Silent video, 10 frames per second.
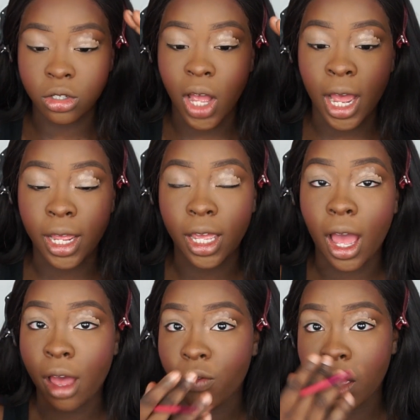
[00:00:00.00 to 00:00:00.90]
So I
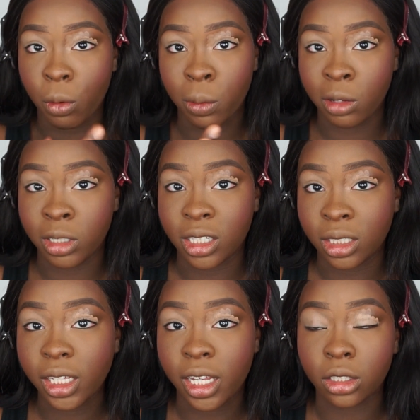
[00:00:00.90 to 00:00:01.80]
have
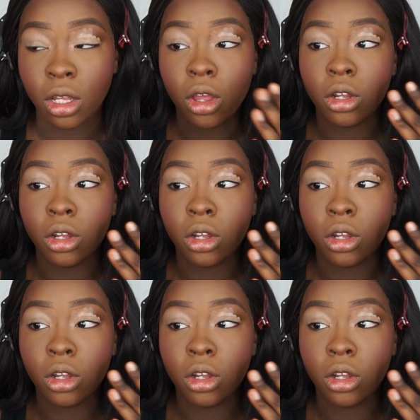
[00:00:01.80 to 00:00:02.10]
hyperpigmented lids.